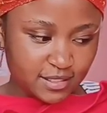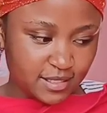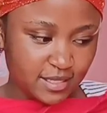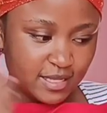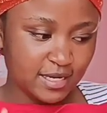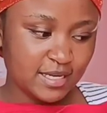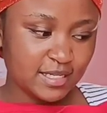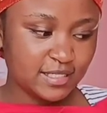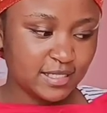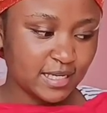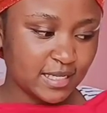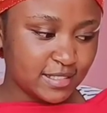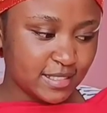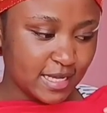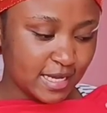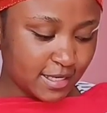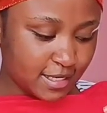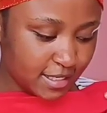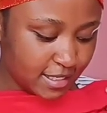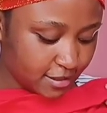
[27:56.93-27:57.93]
the details
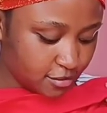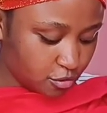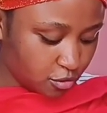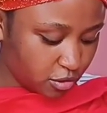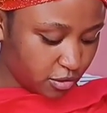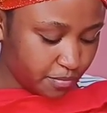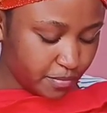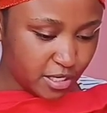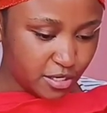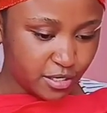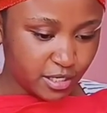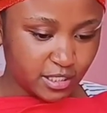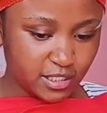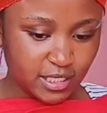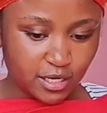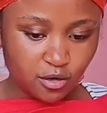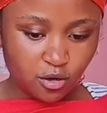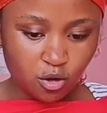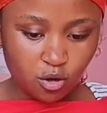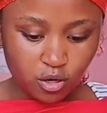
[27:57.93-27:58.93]
that it has not been written